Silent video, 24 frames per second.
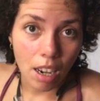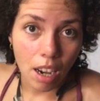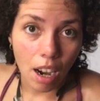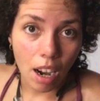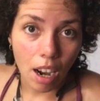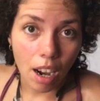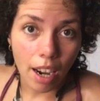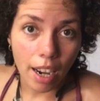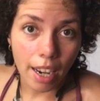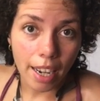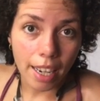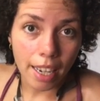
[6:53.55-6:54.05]

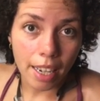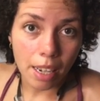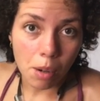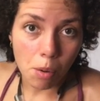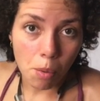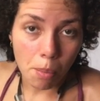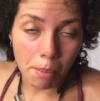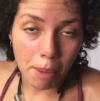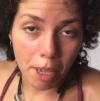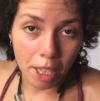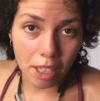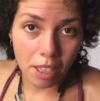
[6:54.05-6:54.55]
I
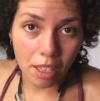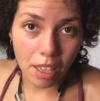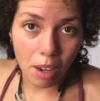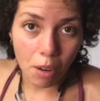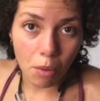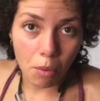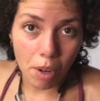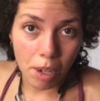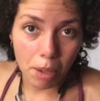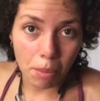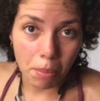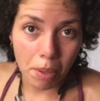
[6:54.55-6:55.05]
mix that
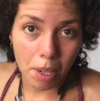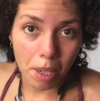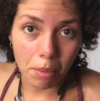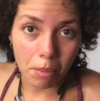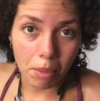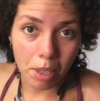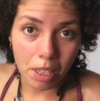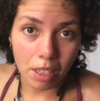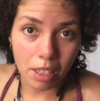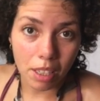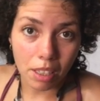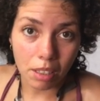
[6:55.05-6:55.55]
white
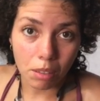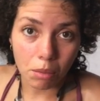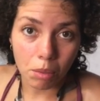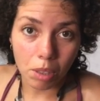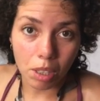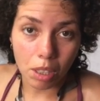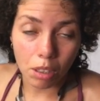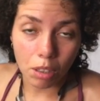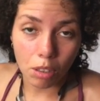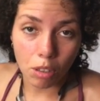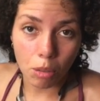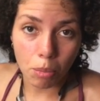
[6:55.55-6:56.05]
pigment in
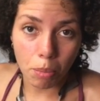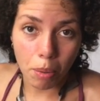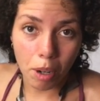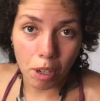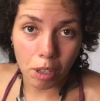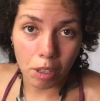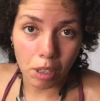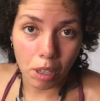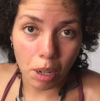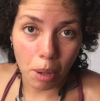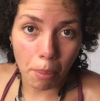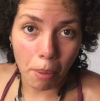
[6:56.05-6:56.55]
with the
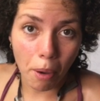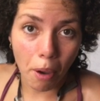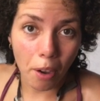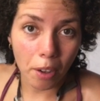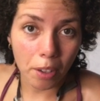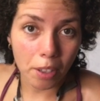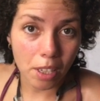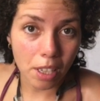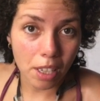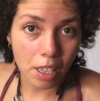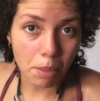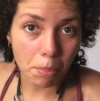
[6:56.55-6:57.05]
two-part
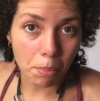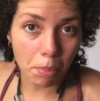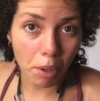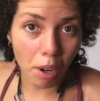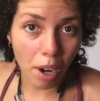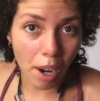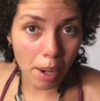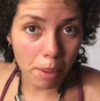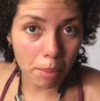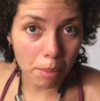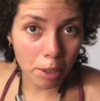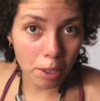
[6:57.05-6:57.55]
epoxy
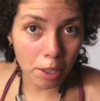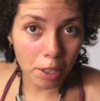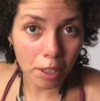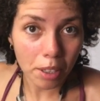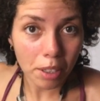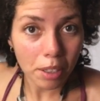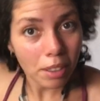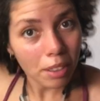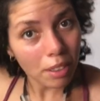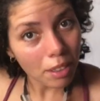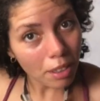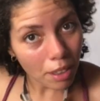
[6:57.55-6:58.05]

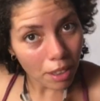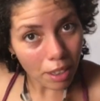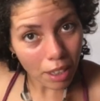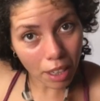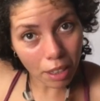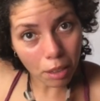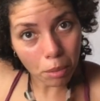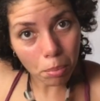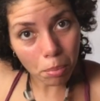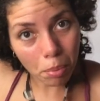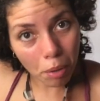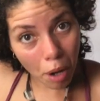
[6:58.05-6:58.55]
primer,
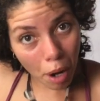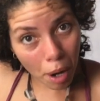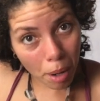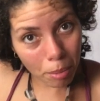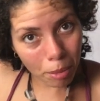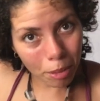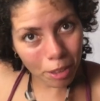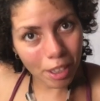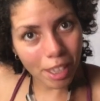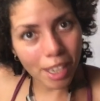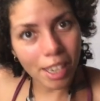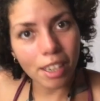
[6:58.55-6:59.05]
kind of
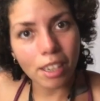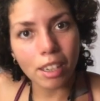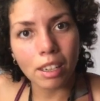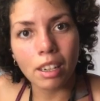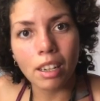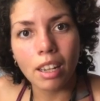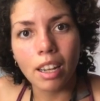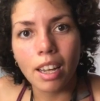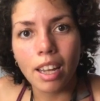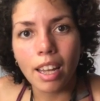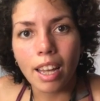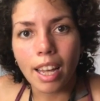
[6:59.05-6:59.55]
primer
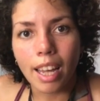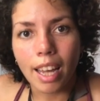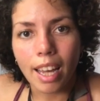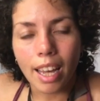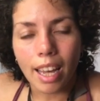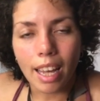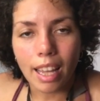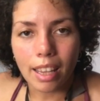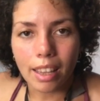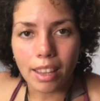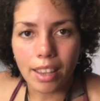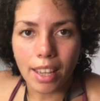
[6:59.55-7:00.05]
layer,
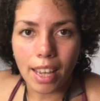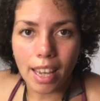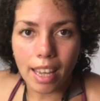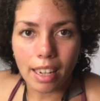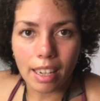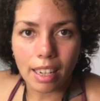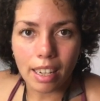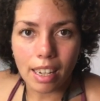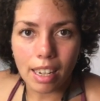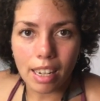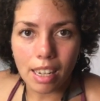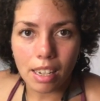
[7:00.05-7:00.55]
and
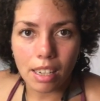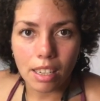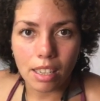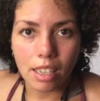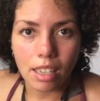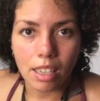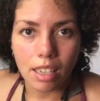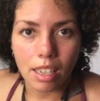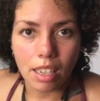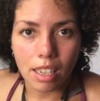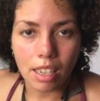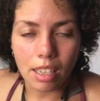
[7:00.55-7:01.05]
then
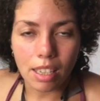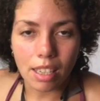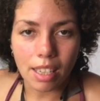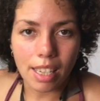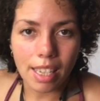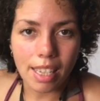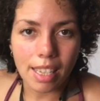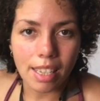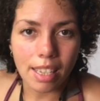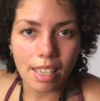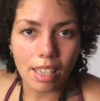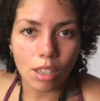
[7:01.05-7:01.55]
it is
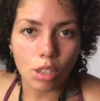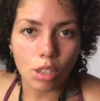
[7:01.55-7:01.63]
easy